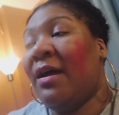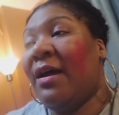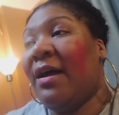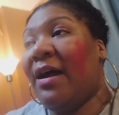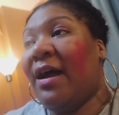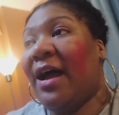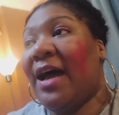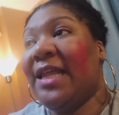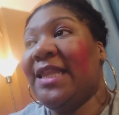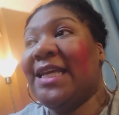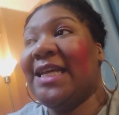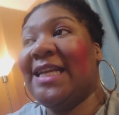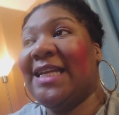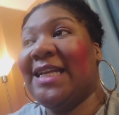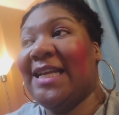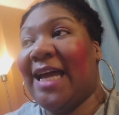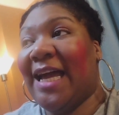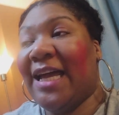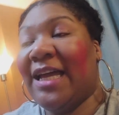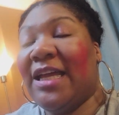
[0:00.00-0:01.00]
other than
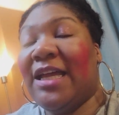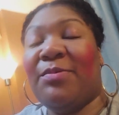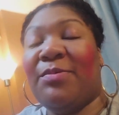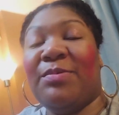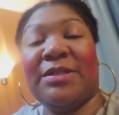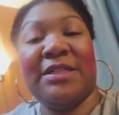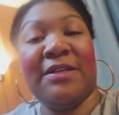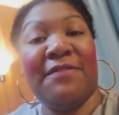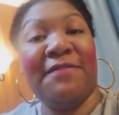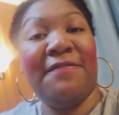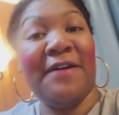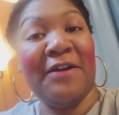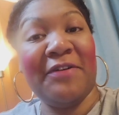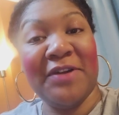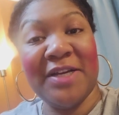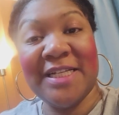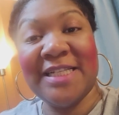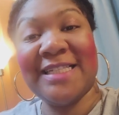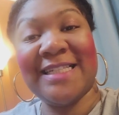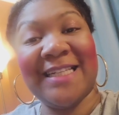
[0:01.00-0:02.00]
that, it was a
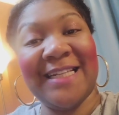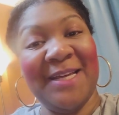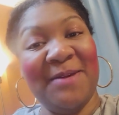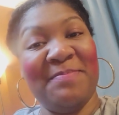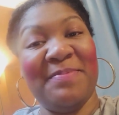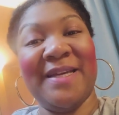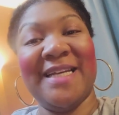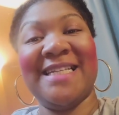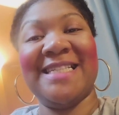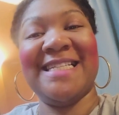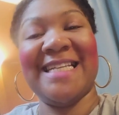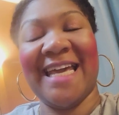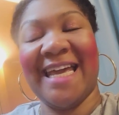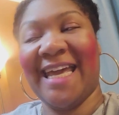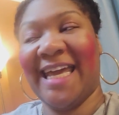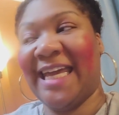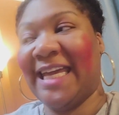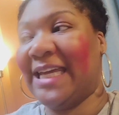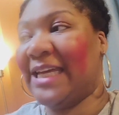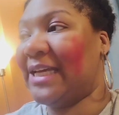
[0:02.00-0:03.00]
very sleepy
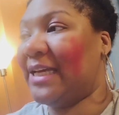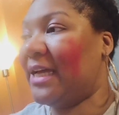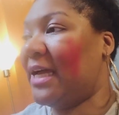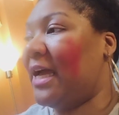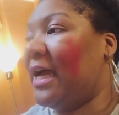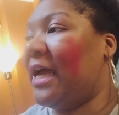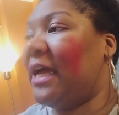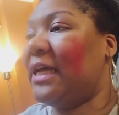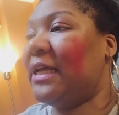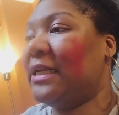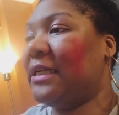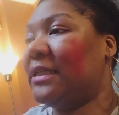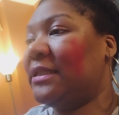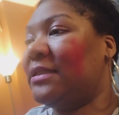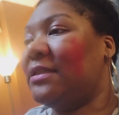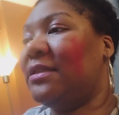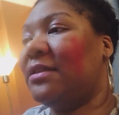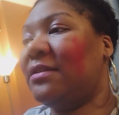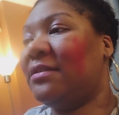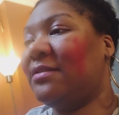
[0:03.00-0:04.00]
day,
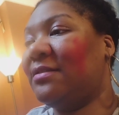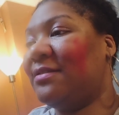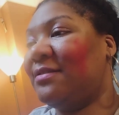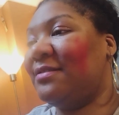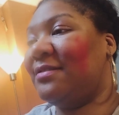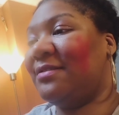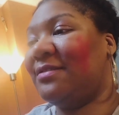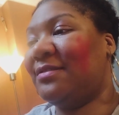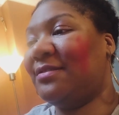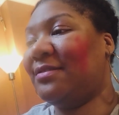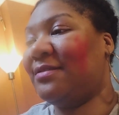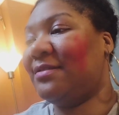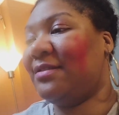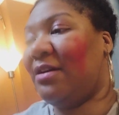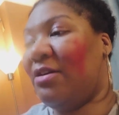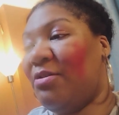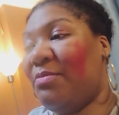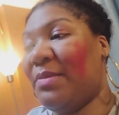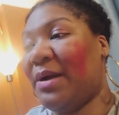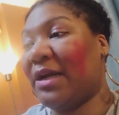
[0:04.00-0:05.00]
and
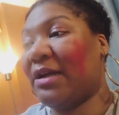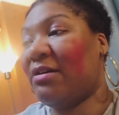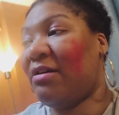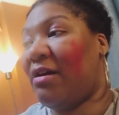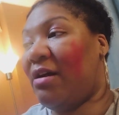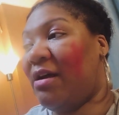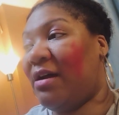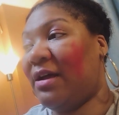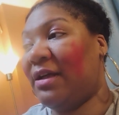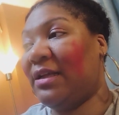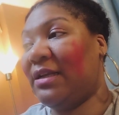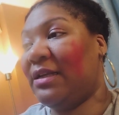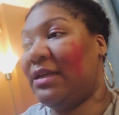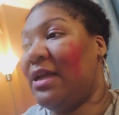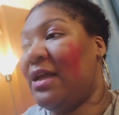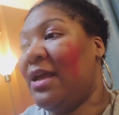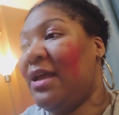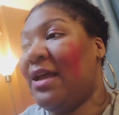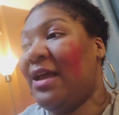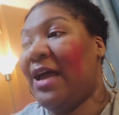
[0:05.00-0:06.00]
oh my God,
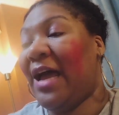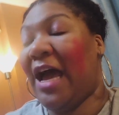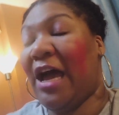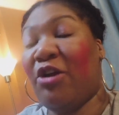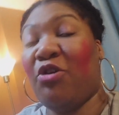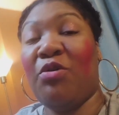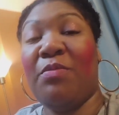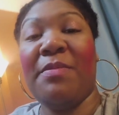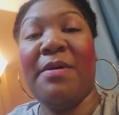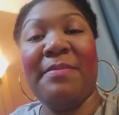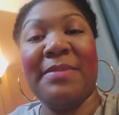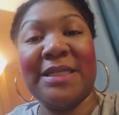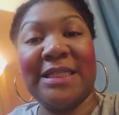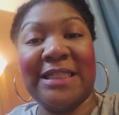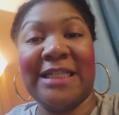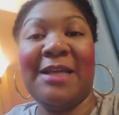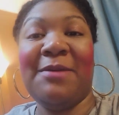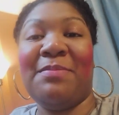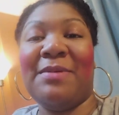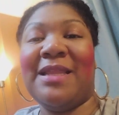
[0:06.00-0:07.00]
I don't remember
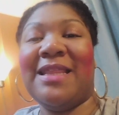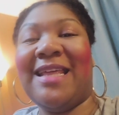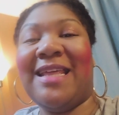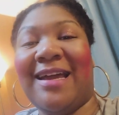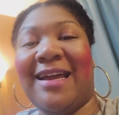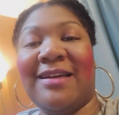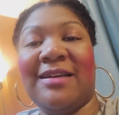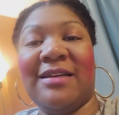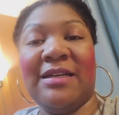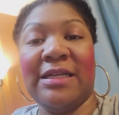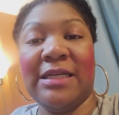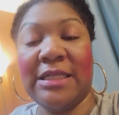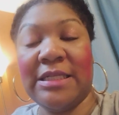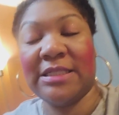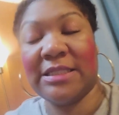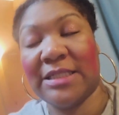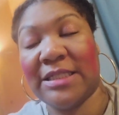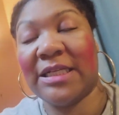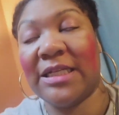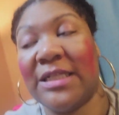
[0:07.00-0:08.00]
sleeping that good
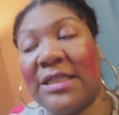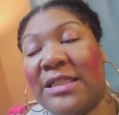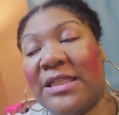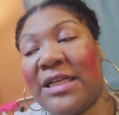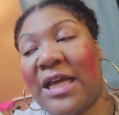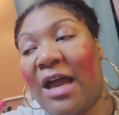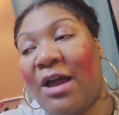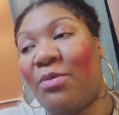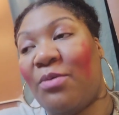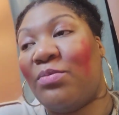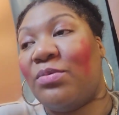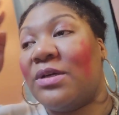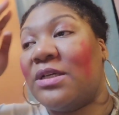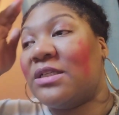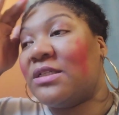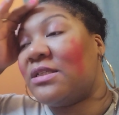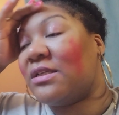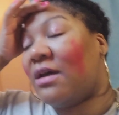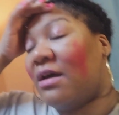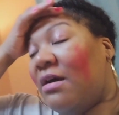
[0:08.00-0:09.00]
since I was
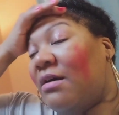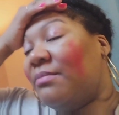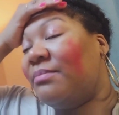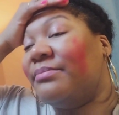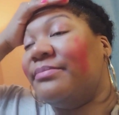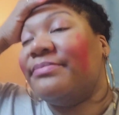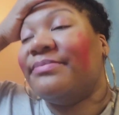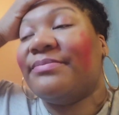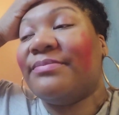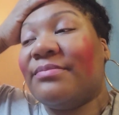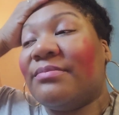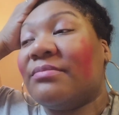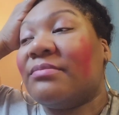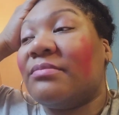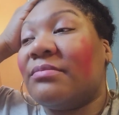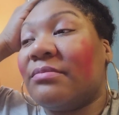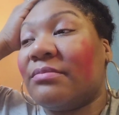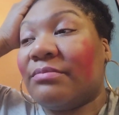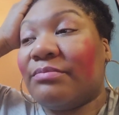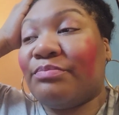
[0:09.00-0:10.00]

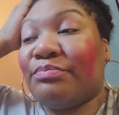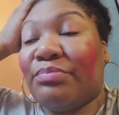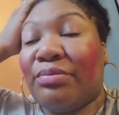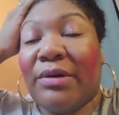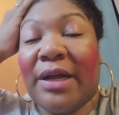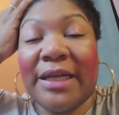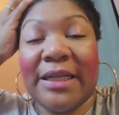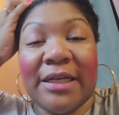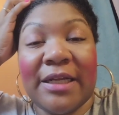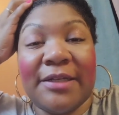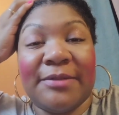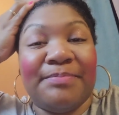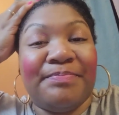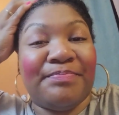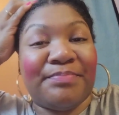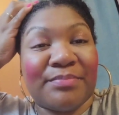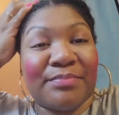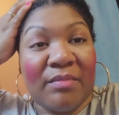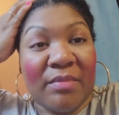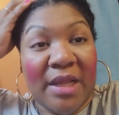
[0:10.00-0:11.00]
pregnant.
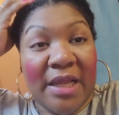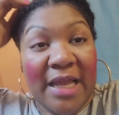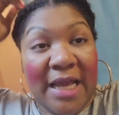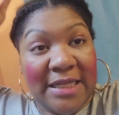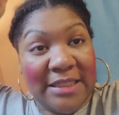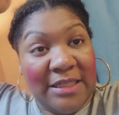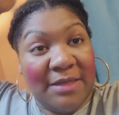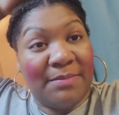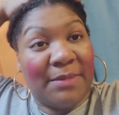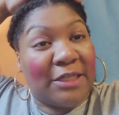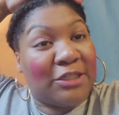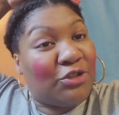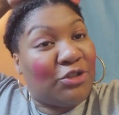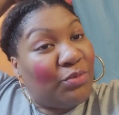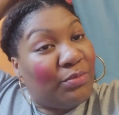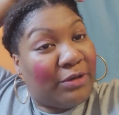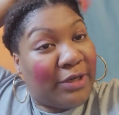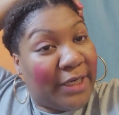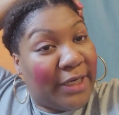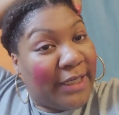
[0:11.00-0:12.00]
And yeah, I see my two
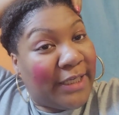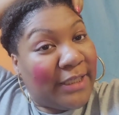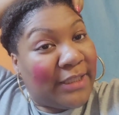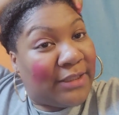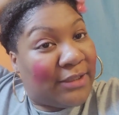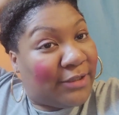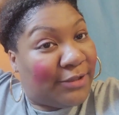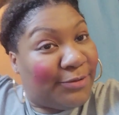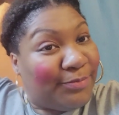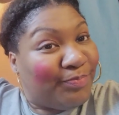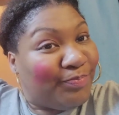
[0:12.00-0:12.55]
braids.